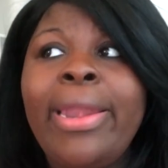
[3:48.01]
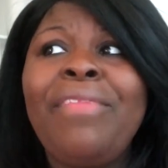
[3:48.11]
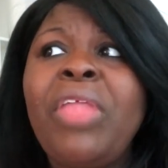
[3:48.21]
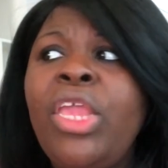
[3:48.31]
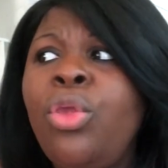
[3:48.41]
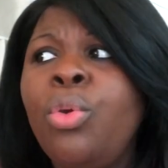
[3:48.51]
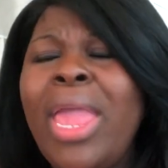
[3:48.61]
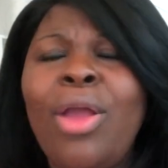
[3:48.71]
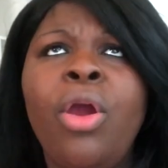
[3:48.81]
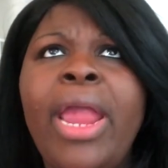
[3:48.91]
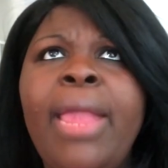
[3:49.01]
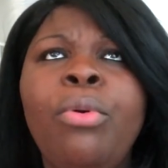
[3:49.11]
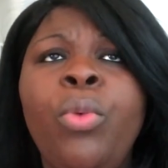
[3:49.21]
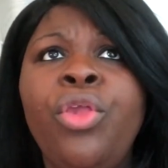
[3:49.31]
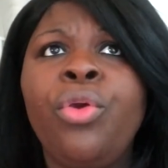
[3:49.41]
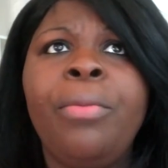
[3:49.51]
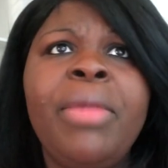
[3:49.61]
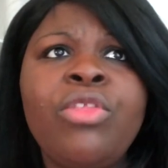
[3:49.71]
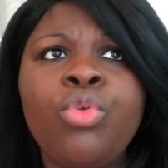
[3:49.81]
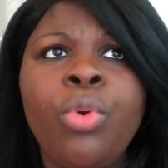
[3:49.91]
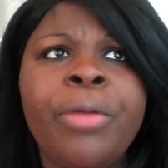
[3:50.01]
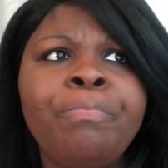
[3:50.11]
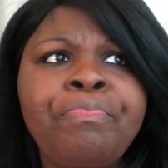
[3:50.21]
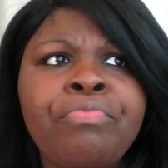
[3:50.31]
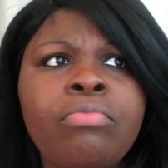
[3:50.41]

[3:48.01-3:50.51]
And I think you are able, when you're a mentor,